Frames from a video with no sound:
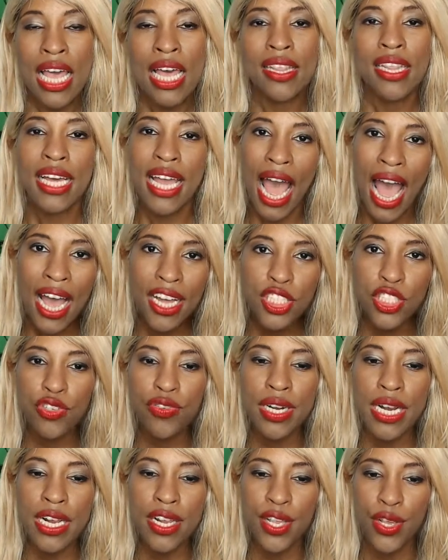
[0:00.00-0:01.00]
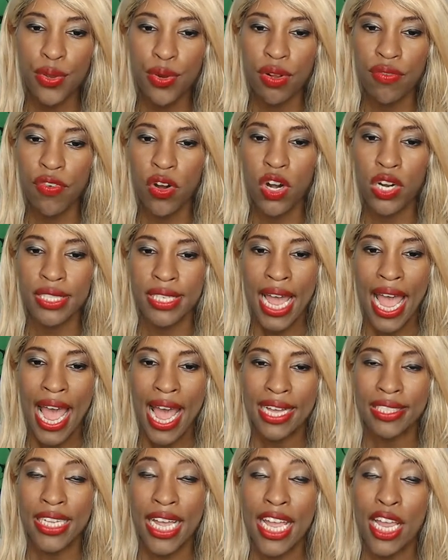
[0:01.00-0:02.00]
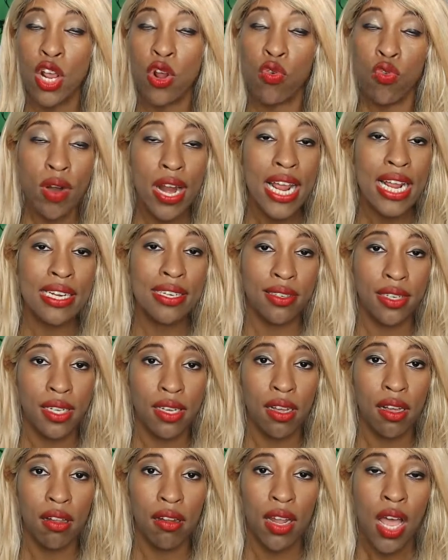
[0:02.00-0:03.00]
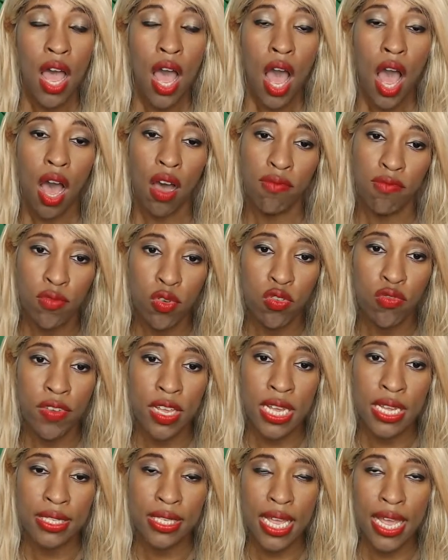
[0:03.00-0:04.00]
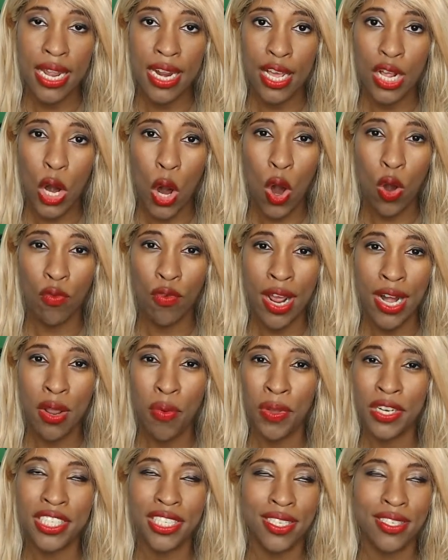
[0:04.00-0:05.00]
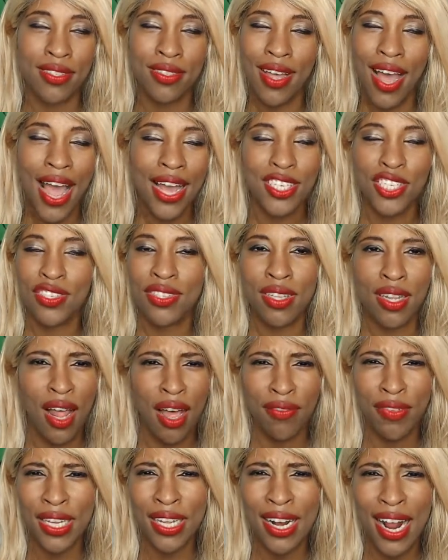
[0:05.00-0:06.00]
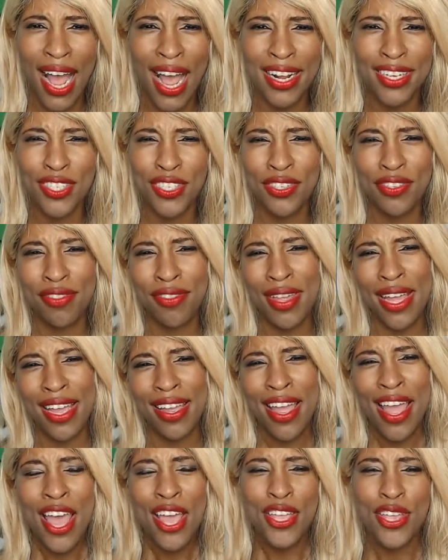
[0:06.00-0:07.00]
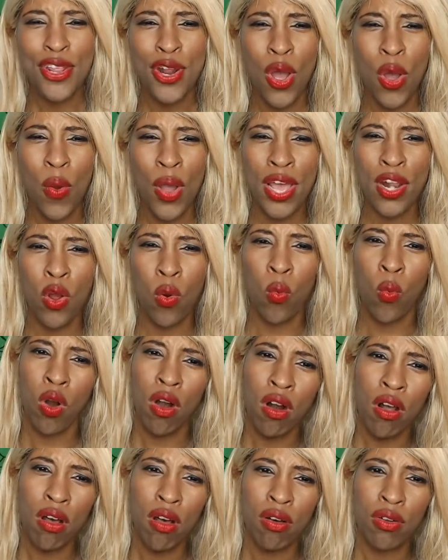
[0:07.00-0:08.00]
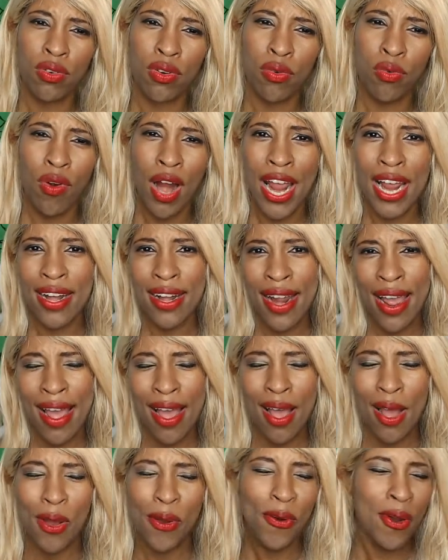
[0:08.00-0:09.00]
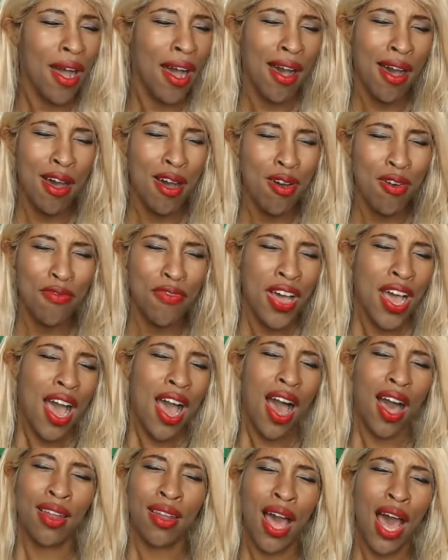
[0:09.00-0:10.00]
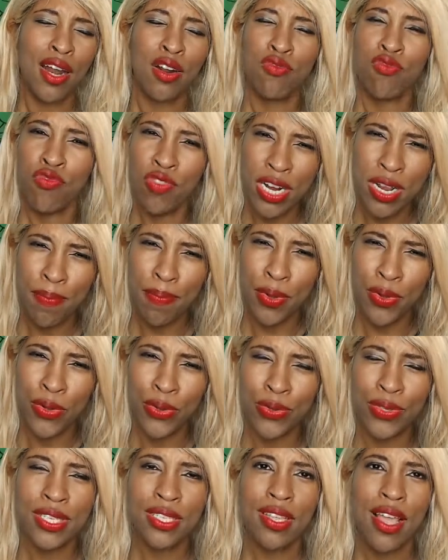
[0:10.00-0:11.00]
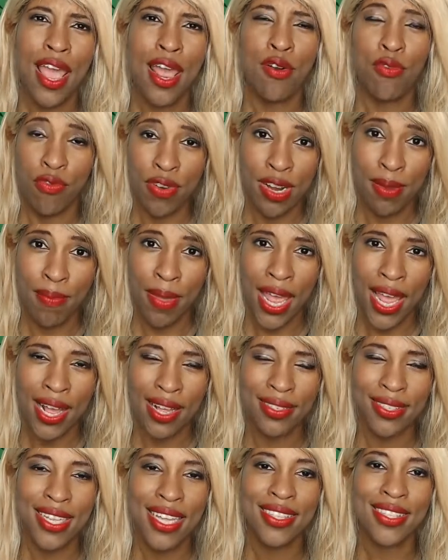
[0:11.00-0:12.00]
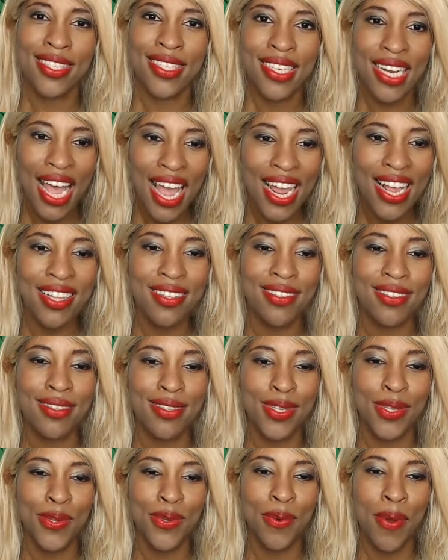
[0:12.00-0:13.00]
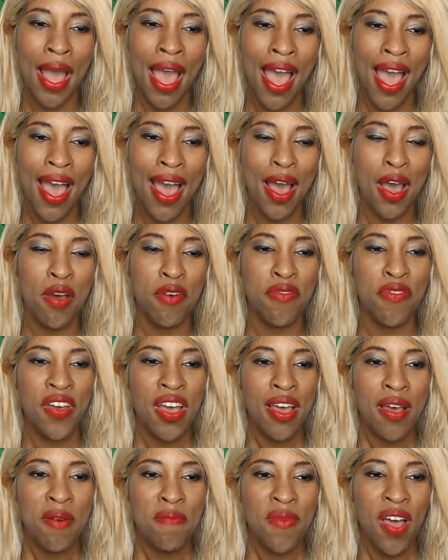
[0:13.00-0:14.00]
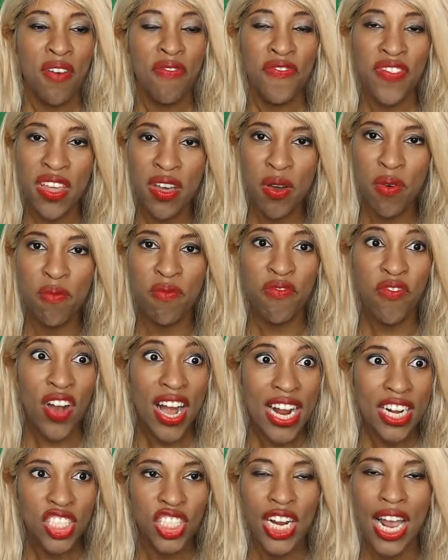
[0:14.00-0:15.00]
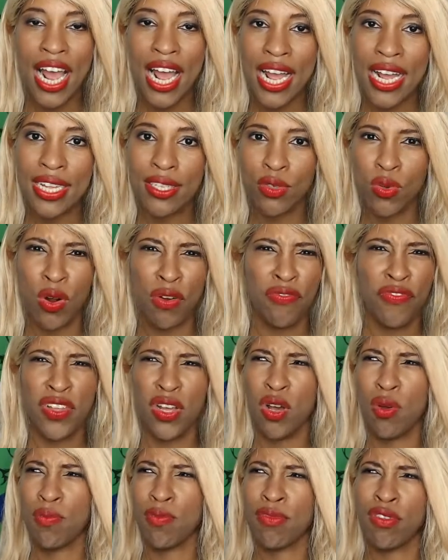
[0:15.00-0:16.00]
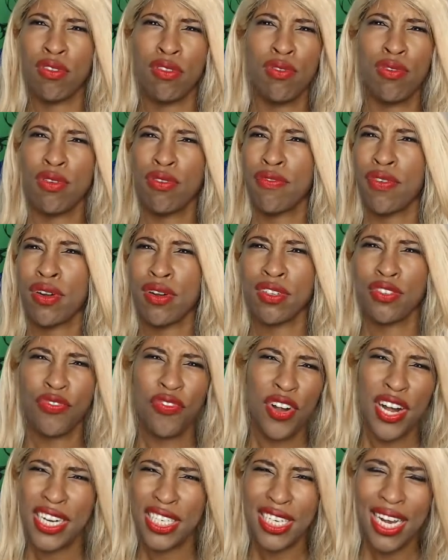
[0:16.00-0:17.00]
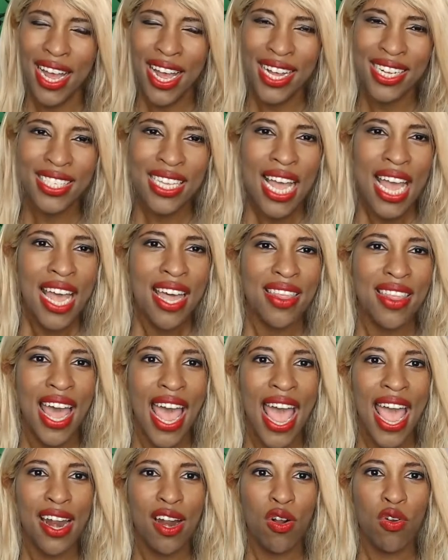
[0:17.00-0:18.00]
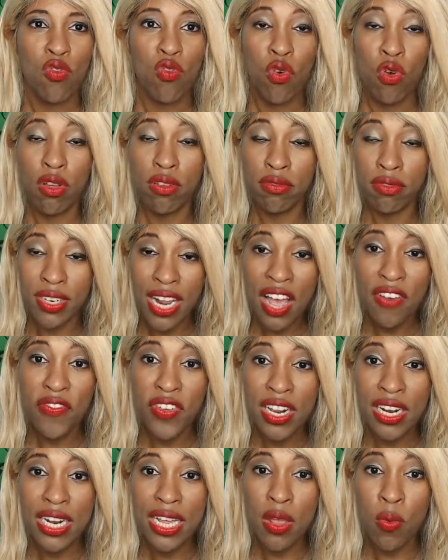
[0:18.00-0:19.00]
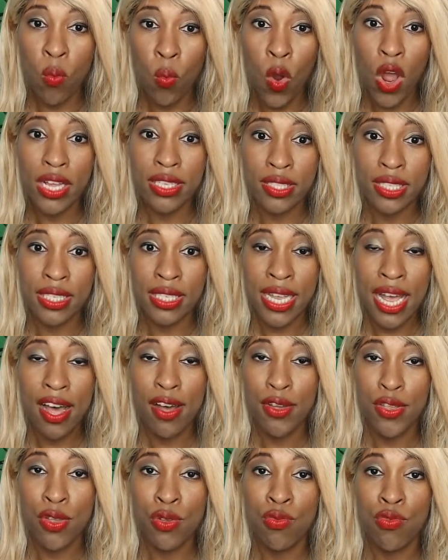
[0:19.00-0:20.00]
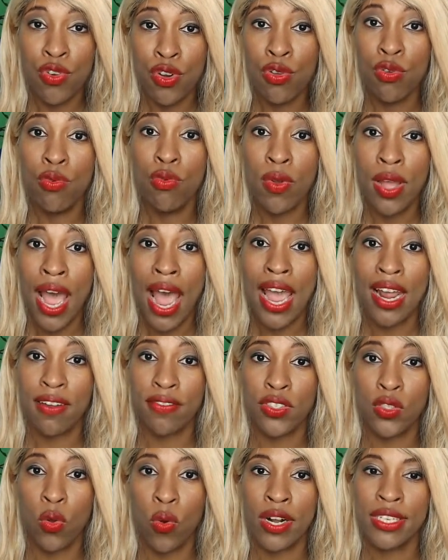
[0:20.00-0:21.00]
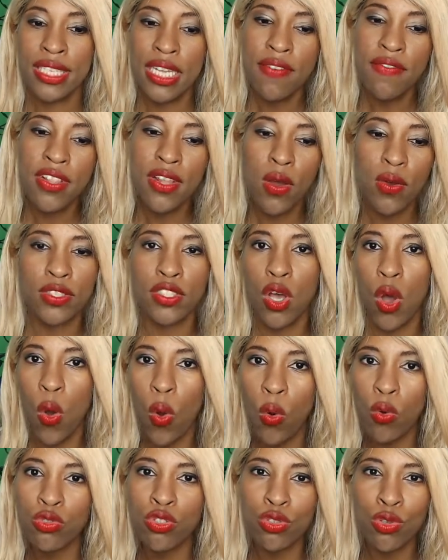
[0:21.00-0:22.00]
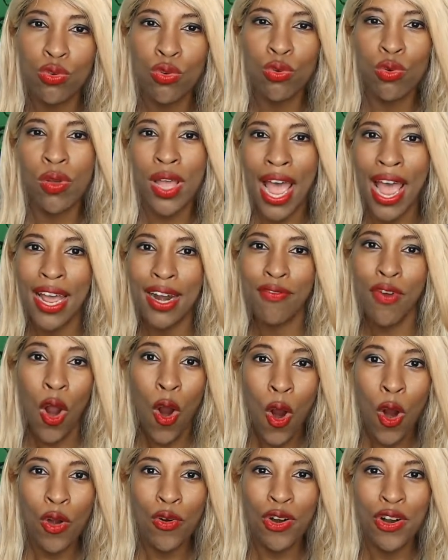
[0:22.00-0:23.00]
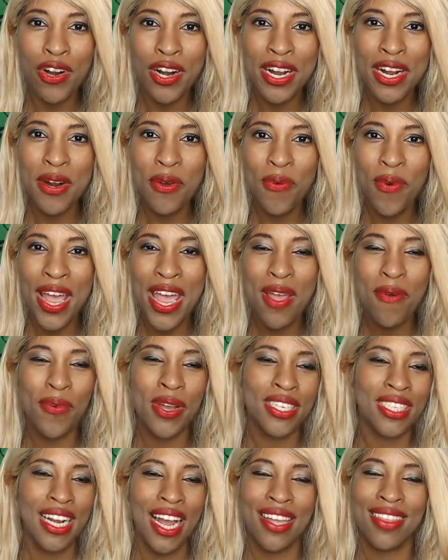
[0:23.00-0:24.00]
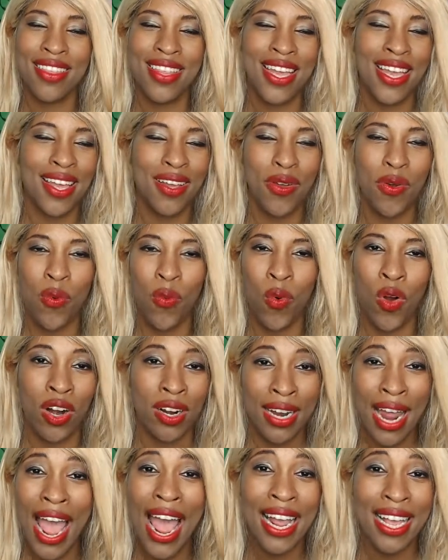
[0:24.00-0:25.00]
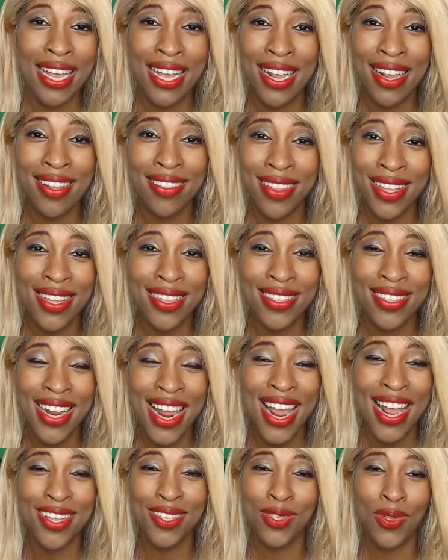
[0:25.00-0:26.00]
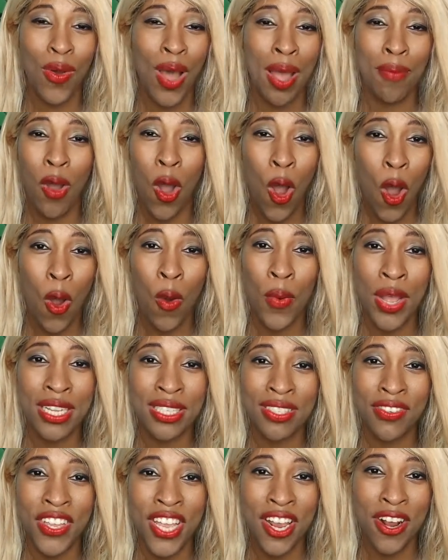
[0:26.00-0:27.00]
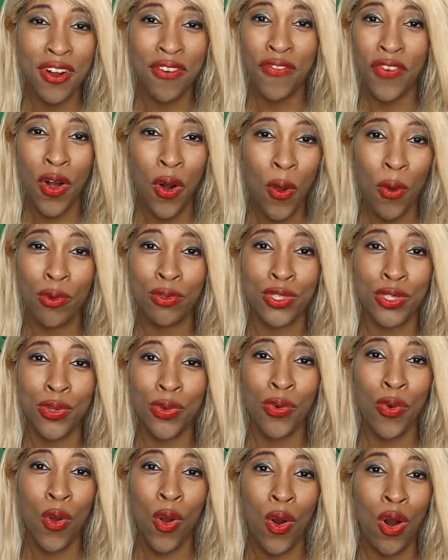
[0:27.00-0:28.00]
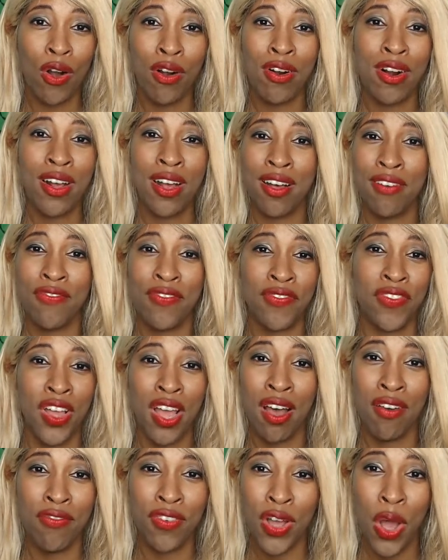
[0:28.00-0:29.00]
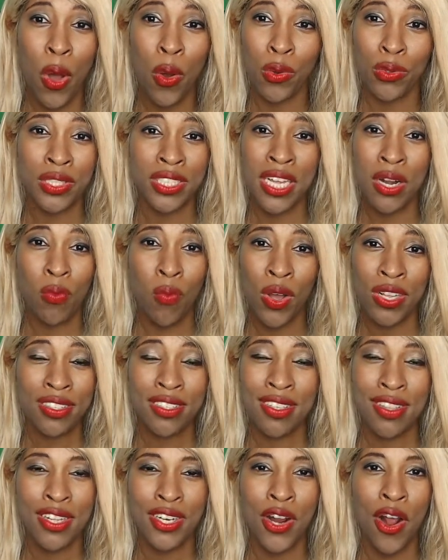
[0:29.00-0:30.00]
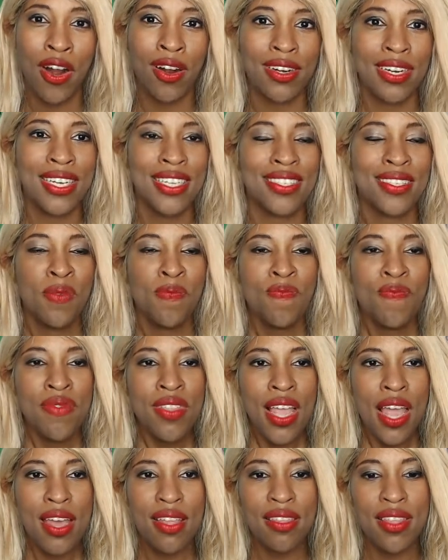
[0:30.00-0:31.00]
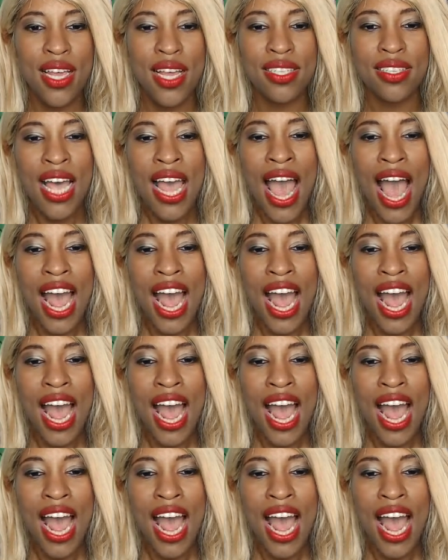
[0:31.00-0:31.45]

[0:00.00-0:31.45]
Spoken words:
The Conjuring universe has a great deal of movies in it already, which is, I just love it. I just think, you know, in a world right now of a lot of reboots and remakes, it's nice to have a film franchise or a film universe franchise that definitely wants to tell you new kind of stories, even though it's old school kind of horror in a way, which I think we're lacking these days. So I'm always here for old school horror of ghost and what's in the darkness and things.